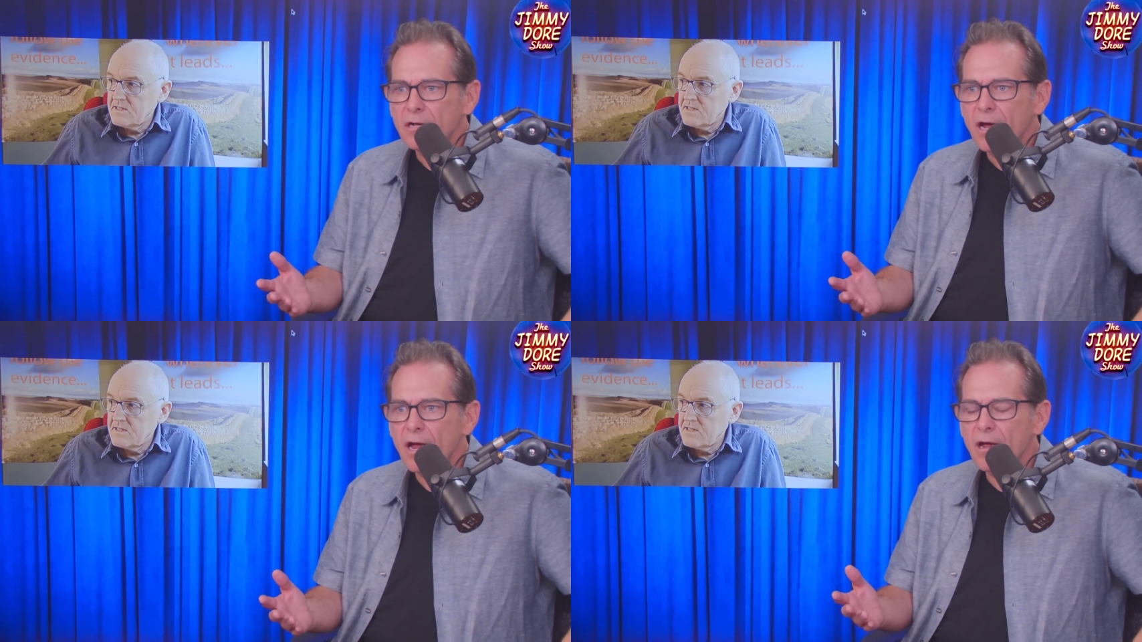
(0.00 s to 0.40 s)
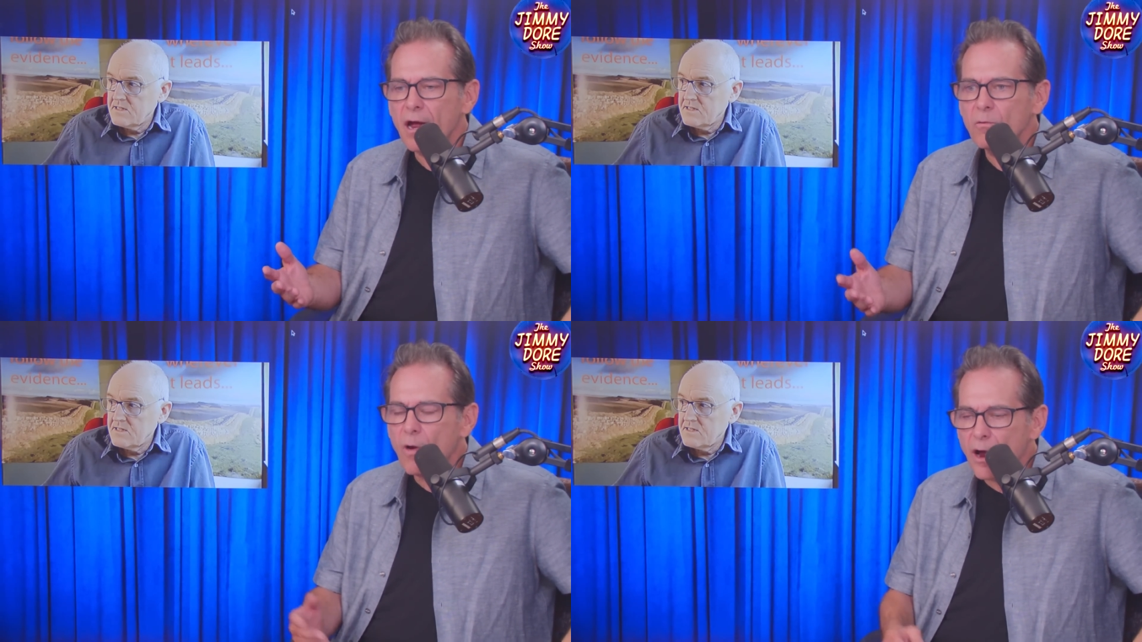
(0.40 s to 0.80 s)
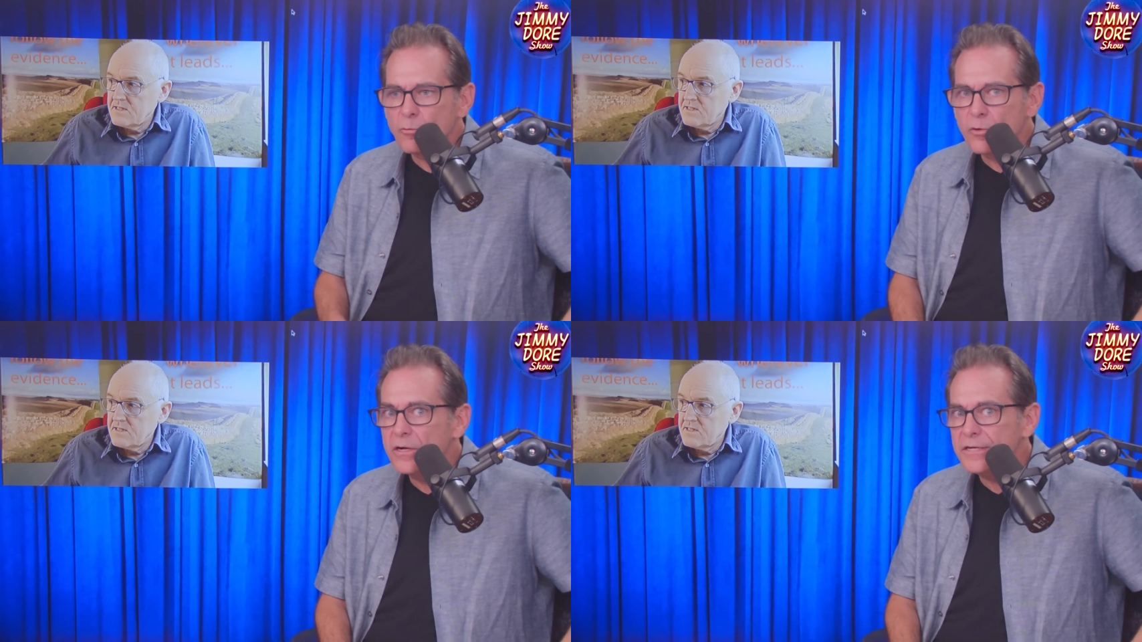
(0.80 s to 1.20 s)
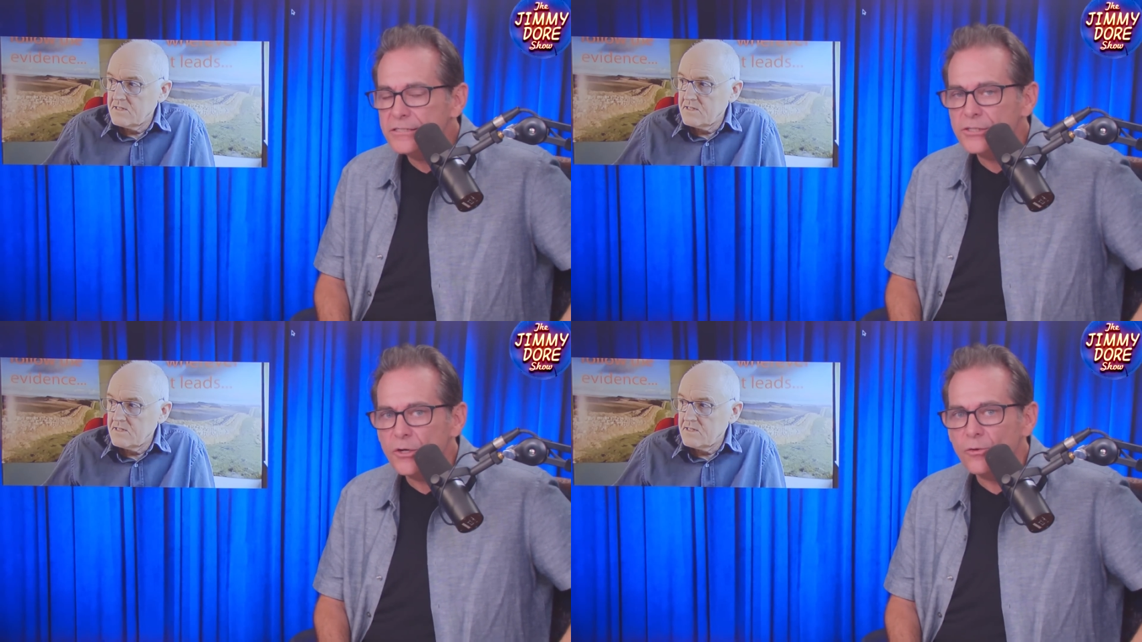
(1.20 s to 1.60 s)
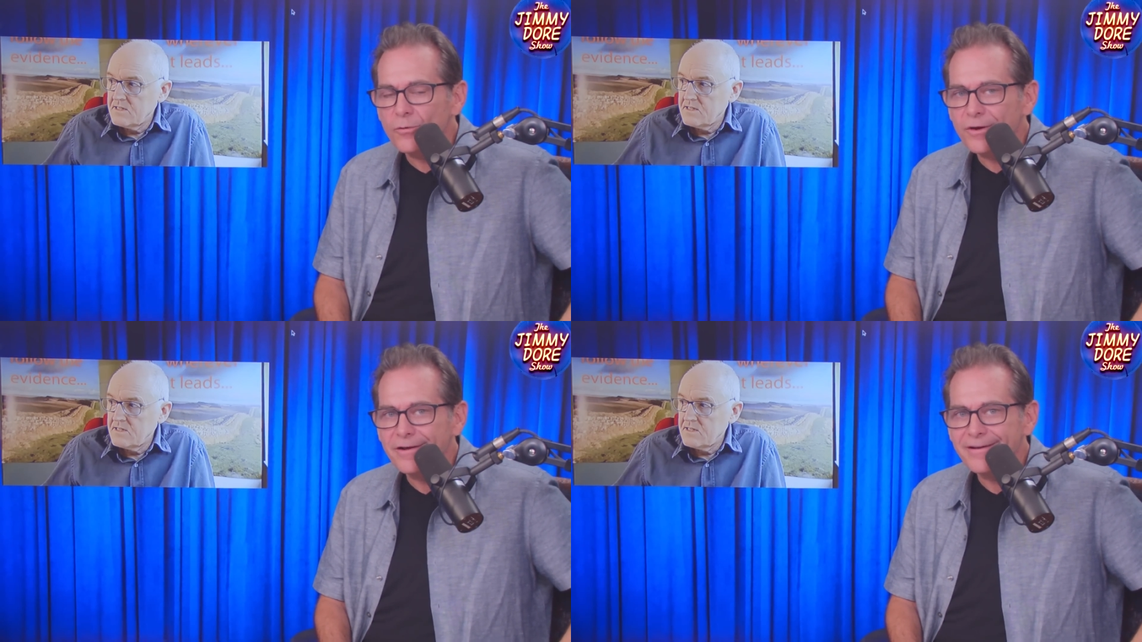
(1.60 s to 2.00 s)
Speaker 1: Yeah. I, I, I really do.